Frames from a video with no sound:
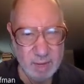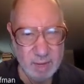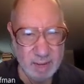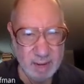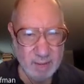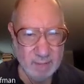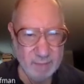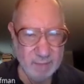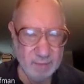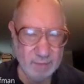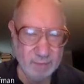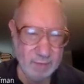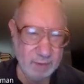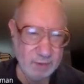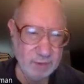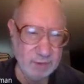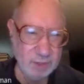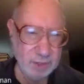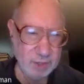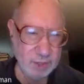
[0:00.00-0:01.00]
have a
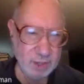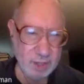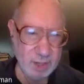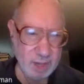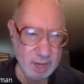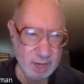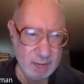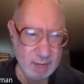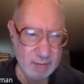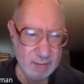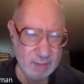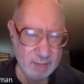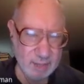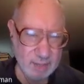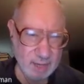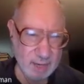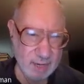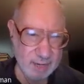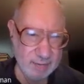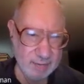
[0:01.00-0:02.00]
function on the
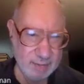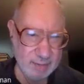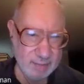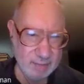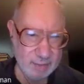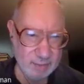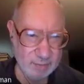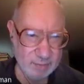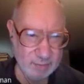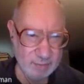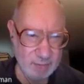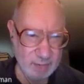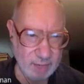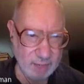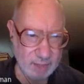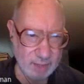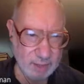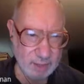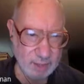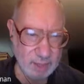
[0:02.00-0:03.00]
diagrams of
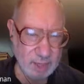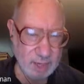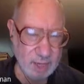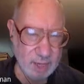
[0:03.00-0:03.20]
knots